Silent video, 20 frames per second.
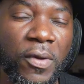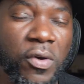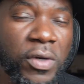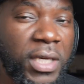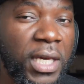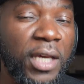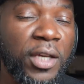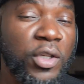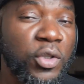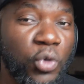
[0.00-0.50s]

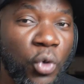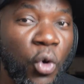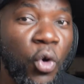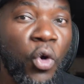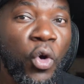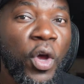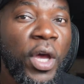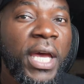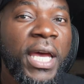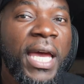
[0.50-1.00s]
Okay,
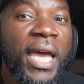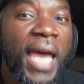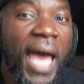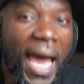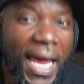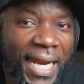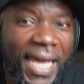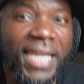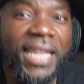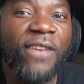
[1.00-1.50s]
so
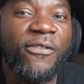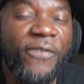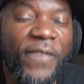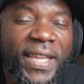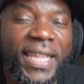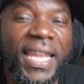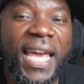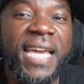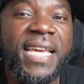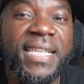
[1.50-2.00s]
I like the
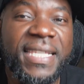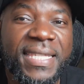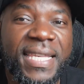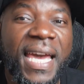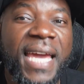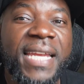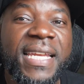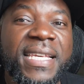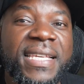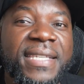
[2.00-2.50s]
fact that he's
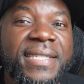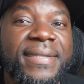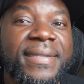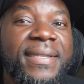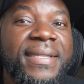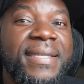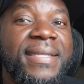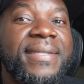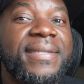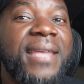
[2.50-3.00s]
saying
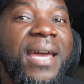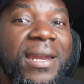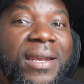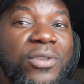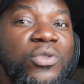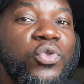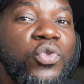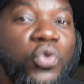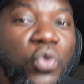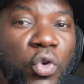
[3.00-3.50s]
he's
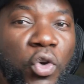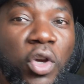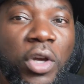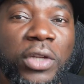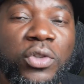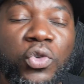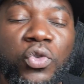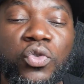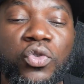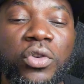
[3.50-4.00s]
starting
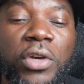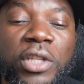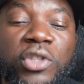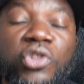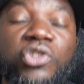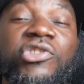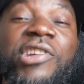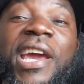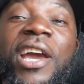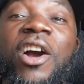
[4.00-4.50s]

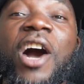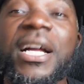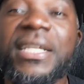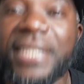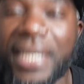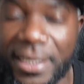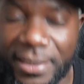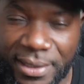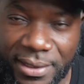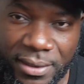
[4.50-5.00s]
to create
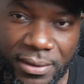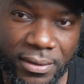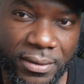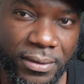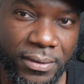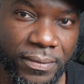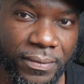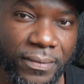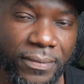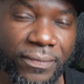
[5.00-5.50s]
content.
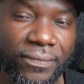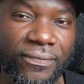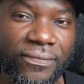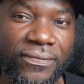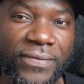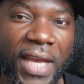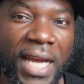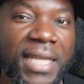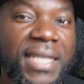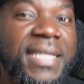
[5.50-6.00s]

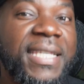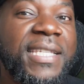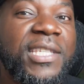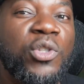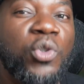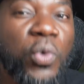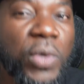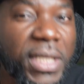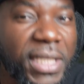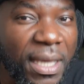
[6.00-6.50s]
At least he's
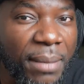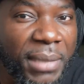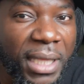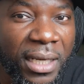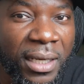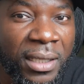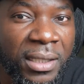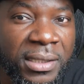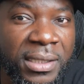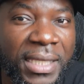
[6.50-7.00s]
doing
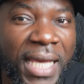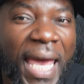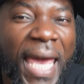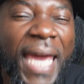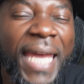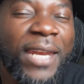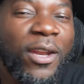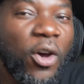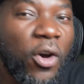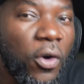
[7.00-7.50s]
something else
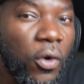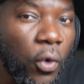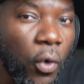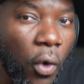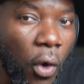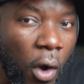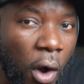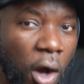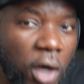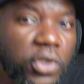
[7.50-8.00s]
and
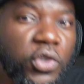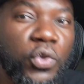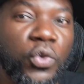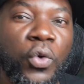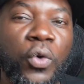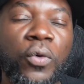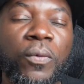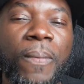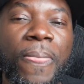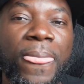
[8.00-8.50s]

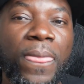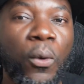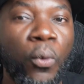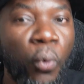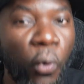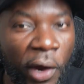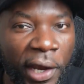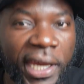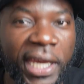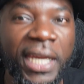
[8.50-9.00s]
also
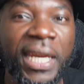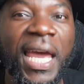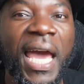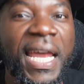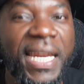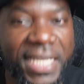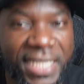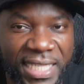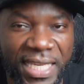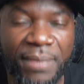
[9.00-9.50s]
working
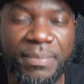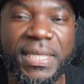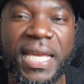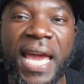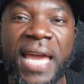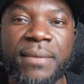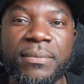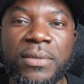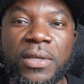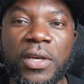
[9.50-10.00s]
at the same
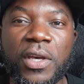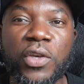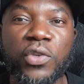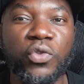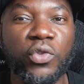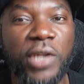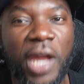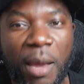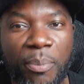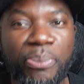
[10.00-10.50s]
time.
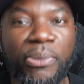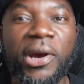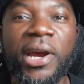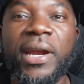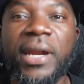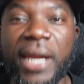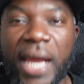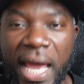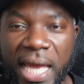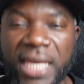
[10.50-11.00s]
So that
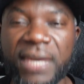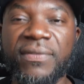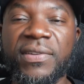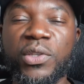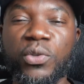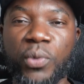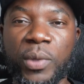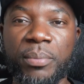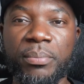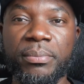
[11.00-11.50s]
part, I give
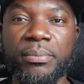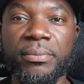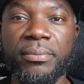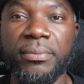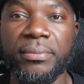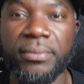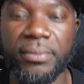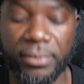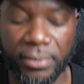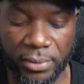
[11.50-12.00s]
it to him.
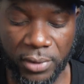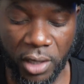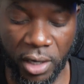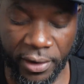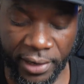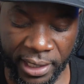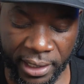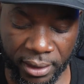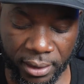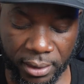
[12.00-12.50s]
All
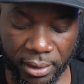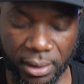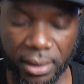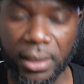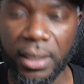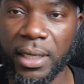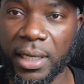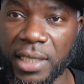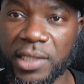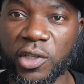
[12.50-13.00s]
right,
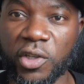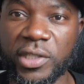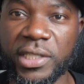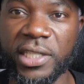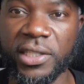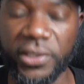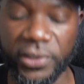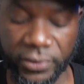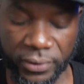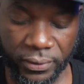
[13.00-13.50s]
let's
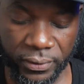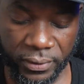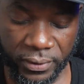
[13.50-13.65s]
continue.